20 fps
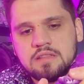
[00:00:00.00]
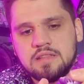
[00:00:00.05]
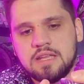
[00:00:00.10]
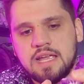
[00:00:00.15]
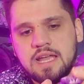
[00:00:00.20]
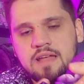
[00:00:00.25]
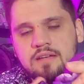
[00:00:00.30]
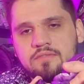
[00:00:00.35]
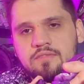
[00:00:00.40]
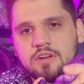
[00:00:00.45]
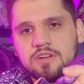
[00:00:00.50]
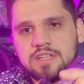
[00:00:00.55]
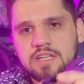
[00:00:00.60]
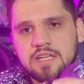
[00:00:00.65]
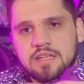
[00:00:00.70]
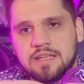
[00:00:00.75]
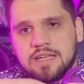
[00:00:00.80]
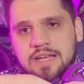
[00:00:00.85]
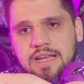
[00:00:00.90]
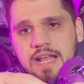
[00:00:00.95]
They have
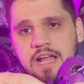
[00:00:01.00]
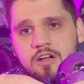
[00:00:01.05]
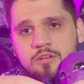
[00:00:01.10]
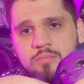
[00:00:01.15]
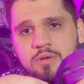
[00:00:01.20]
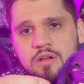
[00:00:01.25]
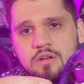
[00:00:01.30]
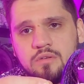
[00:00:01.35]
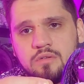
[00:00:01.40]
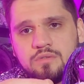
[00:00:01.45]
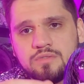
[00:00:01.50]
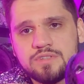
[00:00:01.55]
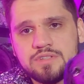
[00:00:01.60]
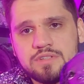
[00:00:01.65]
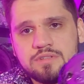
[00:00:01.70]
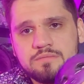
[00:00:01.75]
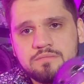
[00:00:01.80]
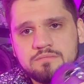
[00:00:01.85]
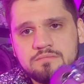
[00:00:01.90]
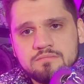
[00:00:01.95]
articulated
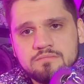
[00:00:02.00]
elbows,